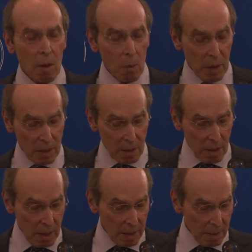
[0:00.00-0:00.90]
Well,
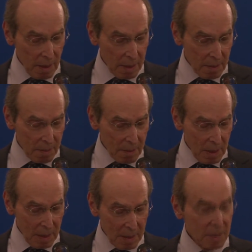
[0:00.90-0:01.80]

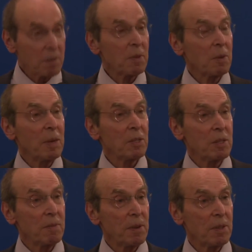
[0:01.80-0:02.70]
I thank you for the
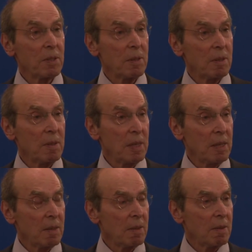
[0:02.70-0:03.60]
question. First,
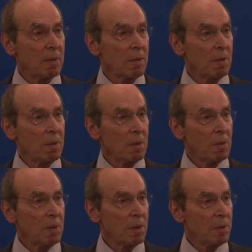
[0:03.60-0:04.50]

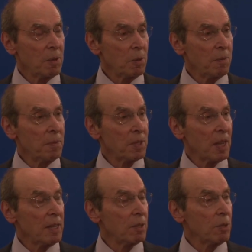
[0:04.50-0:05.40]
you've
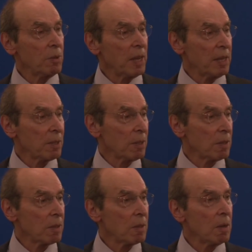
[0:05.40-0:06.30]
cited two
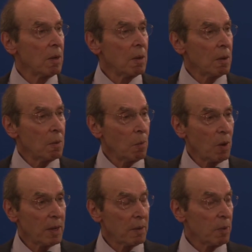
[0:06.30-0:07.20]
cases,
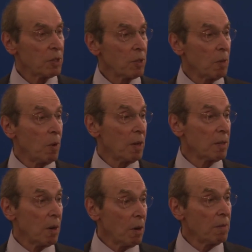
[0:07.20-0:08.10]
one in which there
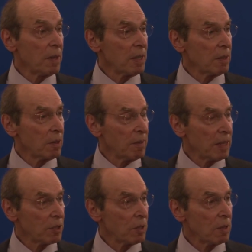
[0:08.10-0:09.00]
was overt
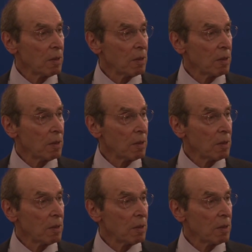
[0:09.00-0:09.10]
intervention